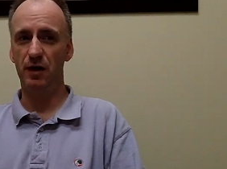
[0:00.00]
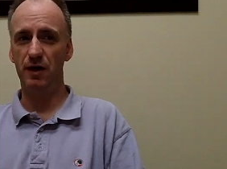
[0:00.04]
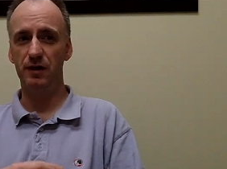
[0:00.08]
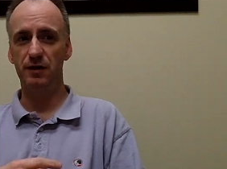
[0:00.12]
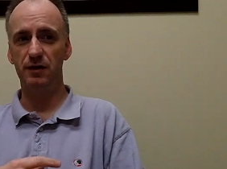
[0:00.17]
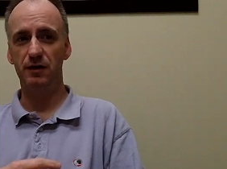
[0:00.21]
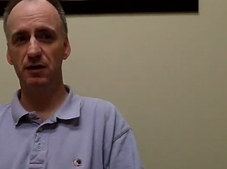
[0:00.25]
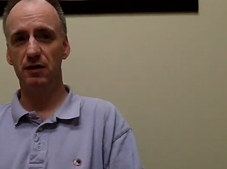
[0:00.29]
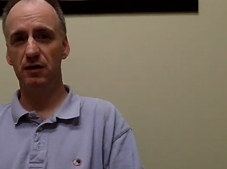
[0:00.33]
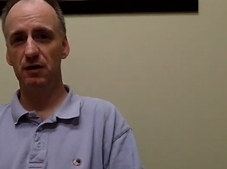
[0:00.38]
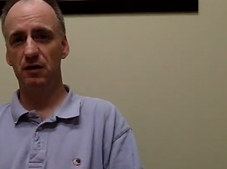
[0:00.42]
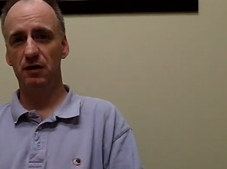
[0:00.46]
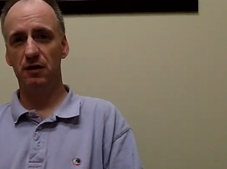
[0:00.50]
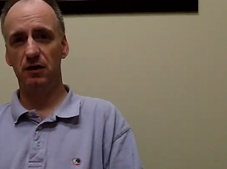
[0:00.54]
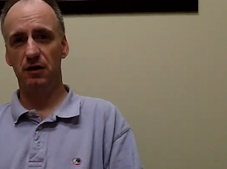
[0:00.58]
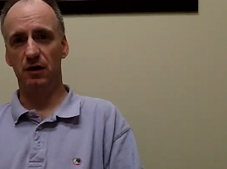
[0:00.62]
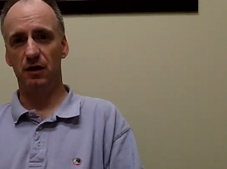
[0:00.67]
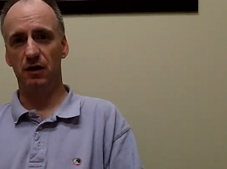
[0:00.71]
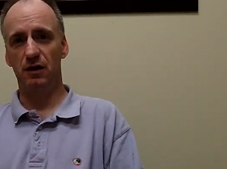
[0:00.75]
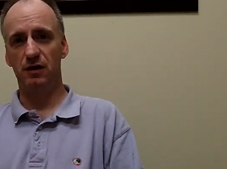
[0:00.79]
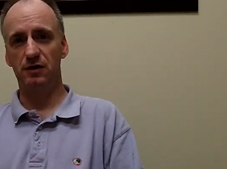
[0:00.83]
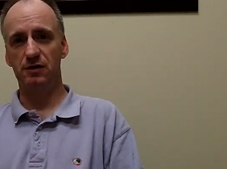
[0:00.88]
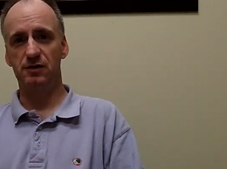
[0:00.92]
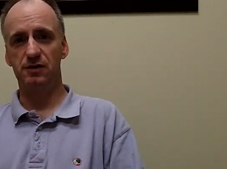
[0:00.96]
but
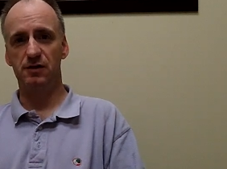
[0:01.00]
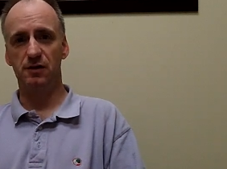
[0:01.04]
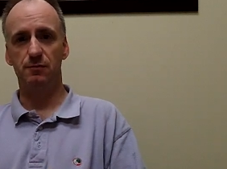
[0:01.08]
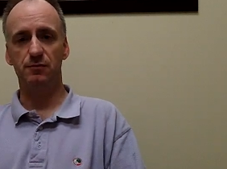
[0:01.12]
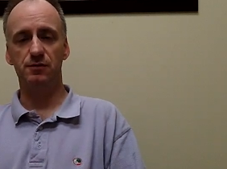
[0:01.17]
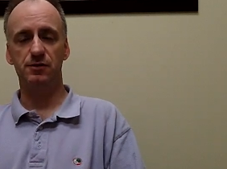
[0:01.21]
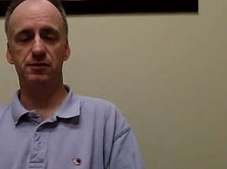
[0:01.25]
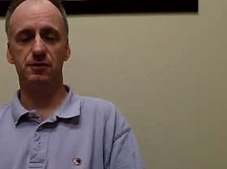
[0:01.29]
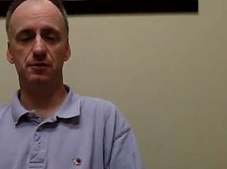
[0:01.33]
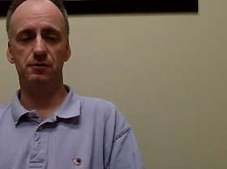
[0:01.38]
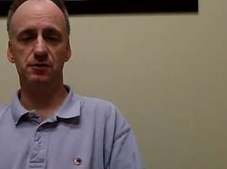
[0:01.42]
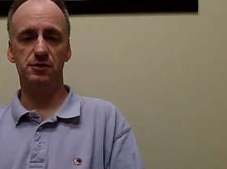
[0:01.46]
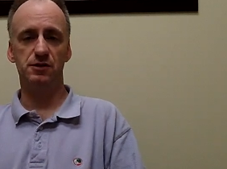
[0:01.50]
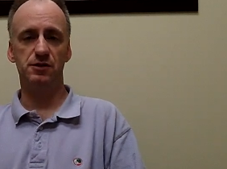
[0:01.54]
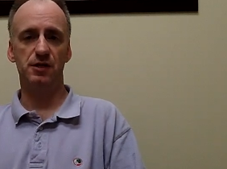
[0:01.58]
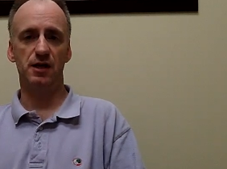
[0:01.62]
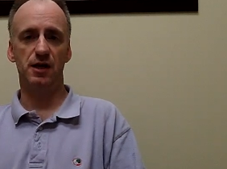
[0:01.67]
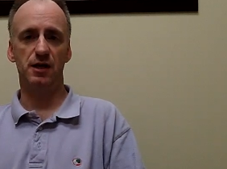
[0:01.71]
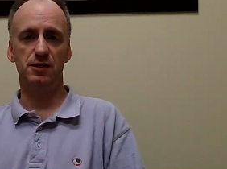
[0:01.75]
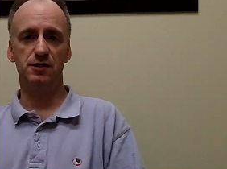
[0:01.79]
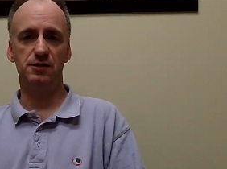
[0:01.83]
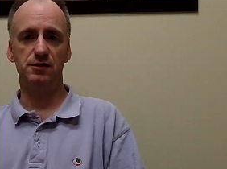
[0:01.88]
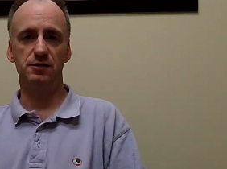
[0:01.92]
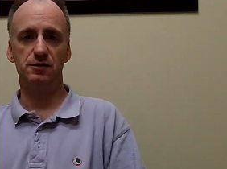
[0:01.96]
uh, some
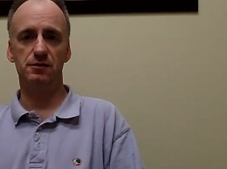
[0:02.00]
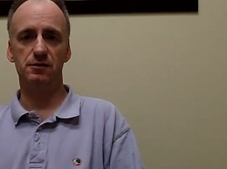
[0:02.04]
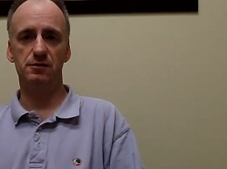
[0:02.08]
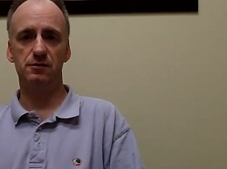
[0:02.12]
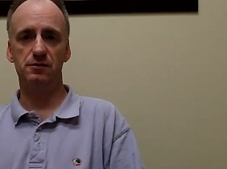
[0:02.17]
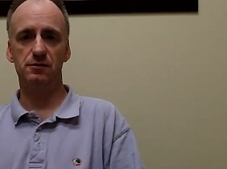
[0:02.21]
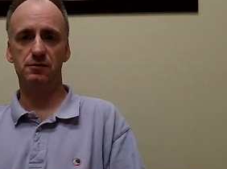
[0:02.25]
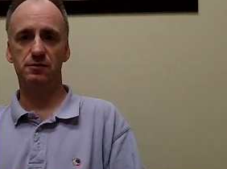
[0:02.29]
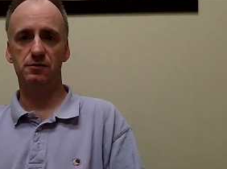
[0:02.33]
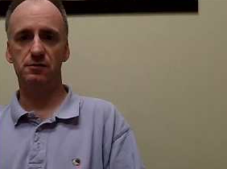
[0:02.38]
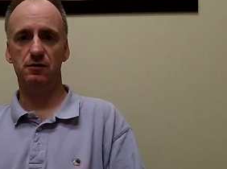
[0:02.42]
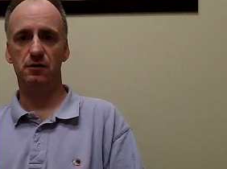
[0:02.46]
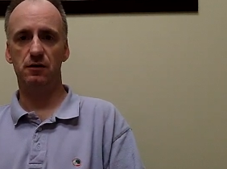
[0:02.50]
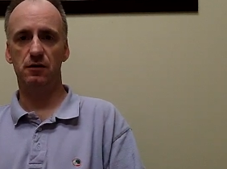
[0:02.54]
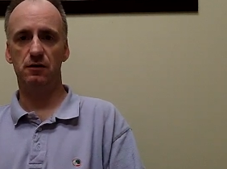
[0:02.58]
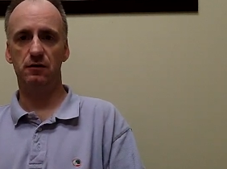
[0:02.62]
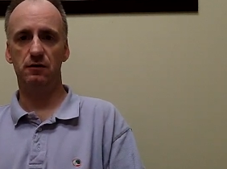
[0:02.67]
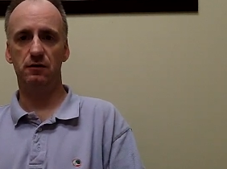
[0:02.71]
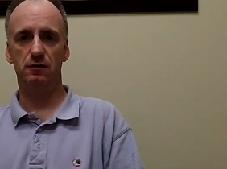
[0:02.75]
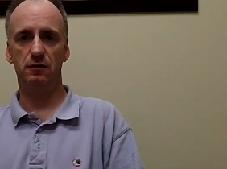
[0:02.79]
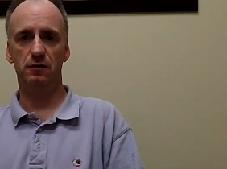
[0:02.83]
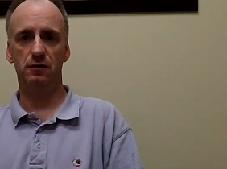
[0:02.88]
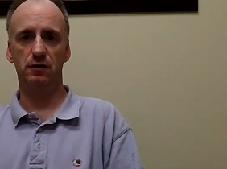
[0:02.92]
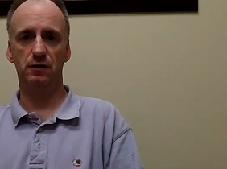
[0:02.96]
associations,
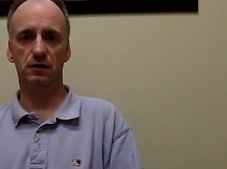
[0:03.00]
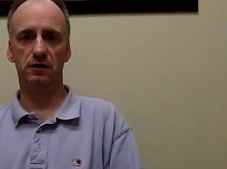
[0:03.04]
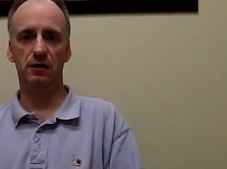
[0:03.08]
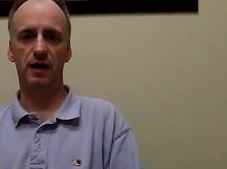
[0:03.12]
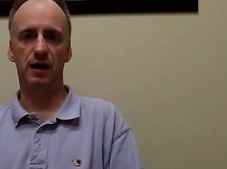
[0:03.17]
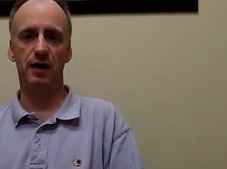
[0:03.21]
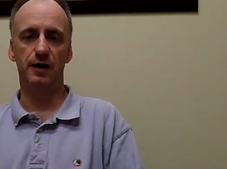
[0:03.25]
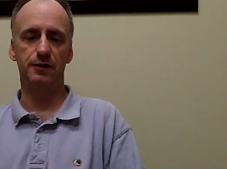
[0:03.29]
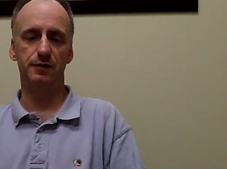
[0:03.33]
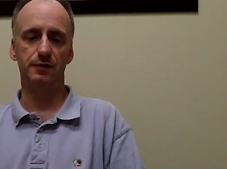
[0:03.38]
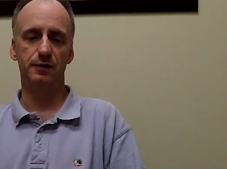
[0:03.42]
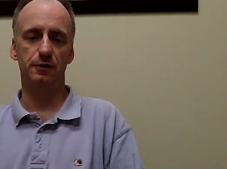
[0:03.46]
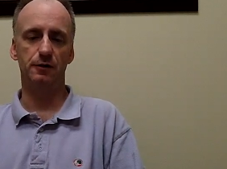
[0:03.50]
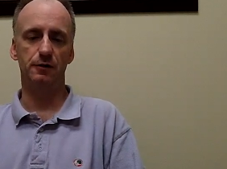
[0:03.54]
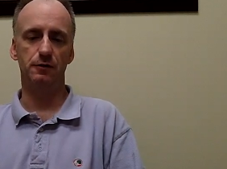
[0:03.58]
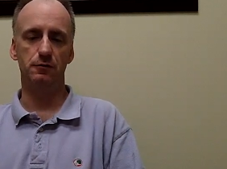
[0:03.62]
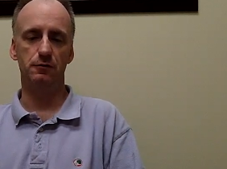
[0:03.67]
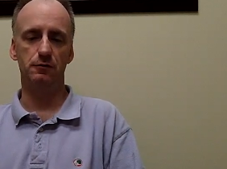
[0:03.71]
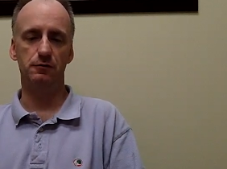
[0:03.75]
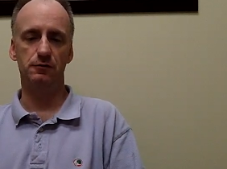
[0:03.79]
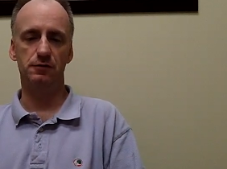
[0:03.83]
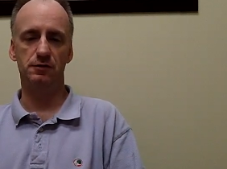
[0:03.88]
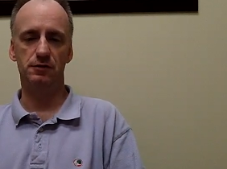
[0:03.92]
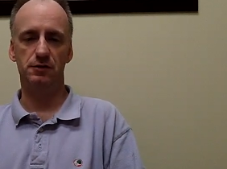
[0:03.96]
uh,
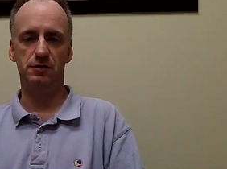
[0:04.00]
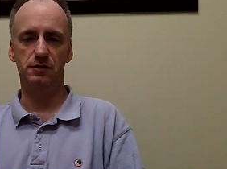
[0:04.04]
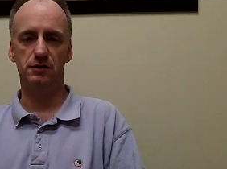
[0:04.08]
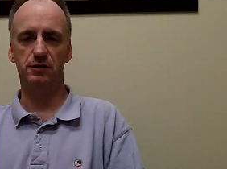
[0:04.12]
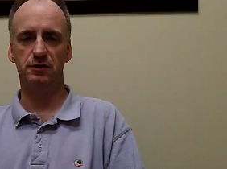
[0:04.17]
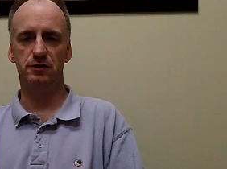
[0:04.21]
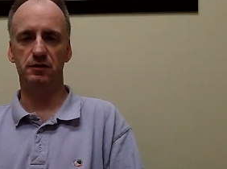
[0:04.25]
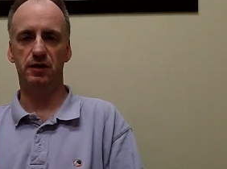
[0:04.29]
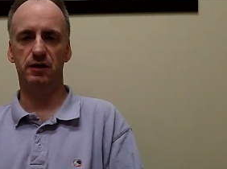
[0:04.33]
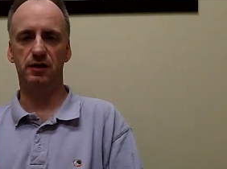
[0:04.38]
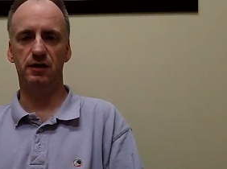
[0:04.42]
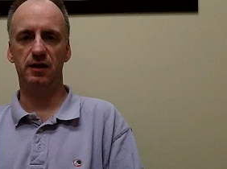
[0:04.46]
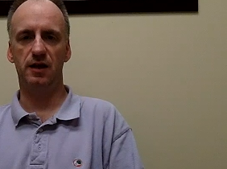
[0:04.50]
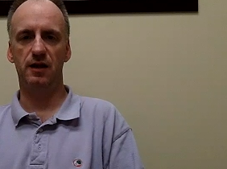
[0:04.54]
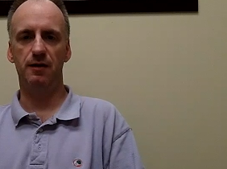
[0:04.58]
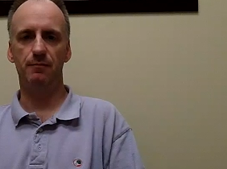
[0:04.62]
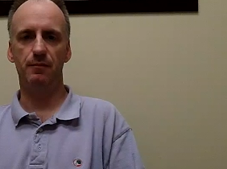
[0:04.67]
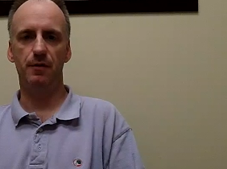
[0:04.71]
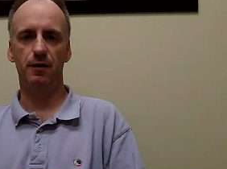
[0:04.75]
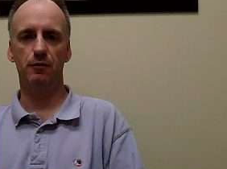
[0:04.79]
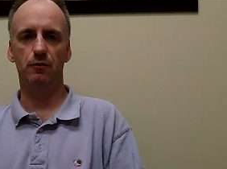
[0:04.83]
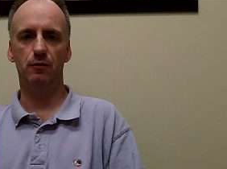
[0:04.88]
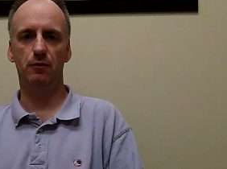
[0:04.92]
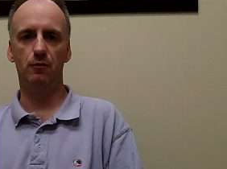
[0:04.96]
condos and things like
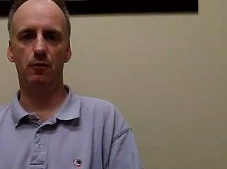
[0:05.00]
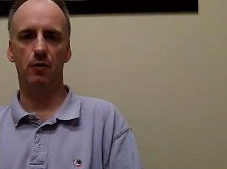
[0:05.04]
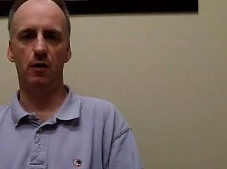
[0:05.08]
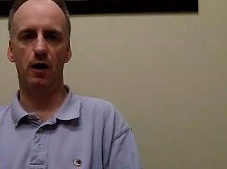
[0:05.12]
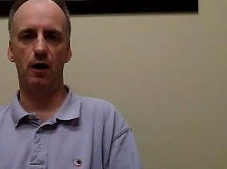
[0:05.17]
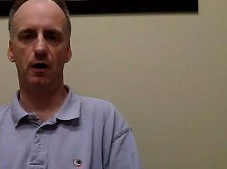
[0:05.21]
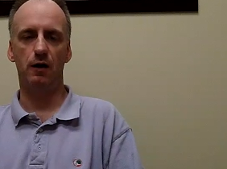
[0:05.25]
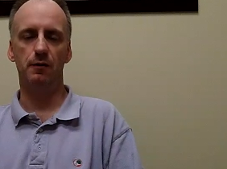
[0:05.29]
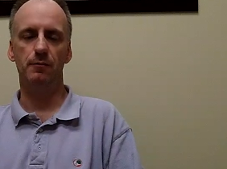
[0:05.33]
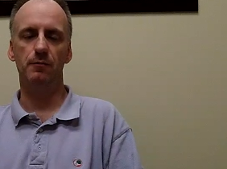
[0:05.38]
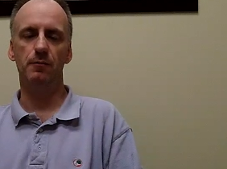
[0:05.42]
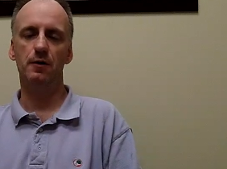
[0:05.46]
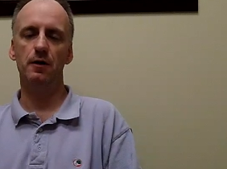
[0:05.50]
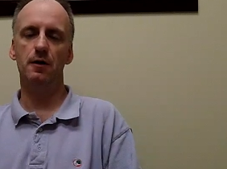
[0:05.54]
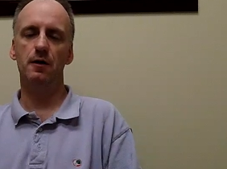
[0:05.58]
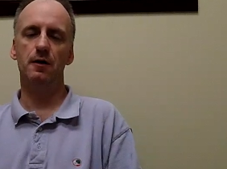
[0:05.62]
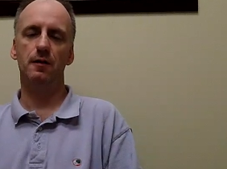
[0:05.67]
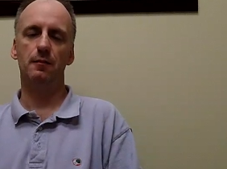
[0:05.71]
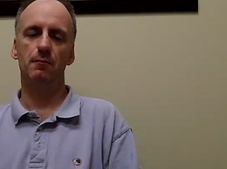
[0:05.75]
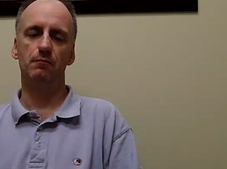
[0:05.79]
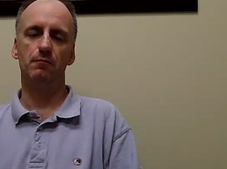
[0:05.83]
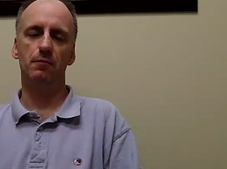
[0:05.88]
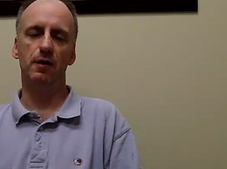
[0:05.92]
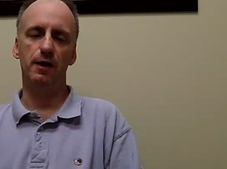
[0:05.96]
that may require them,
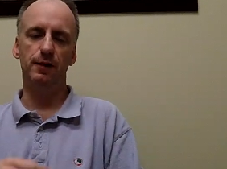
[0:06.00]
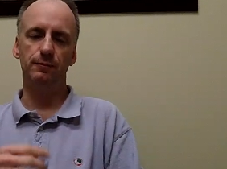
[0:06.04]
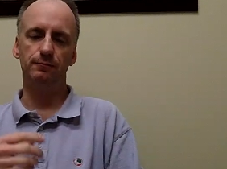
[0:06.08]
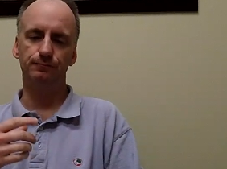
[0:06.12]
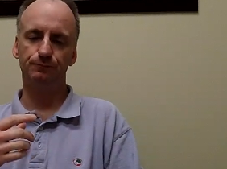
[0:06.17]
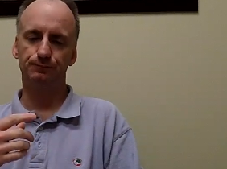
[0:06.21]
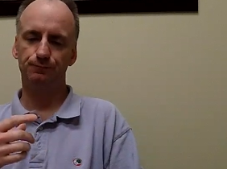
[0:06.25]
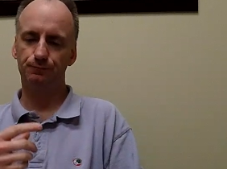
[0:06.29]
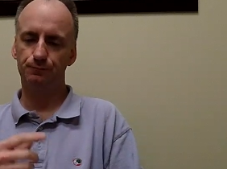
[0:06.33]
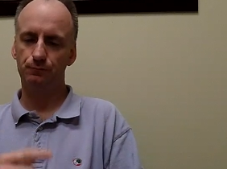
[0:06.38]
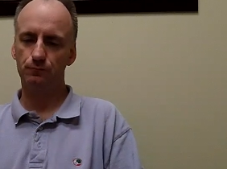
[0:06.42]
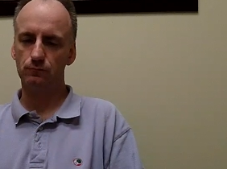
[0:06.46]
but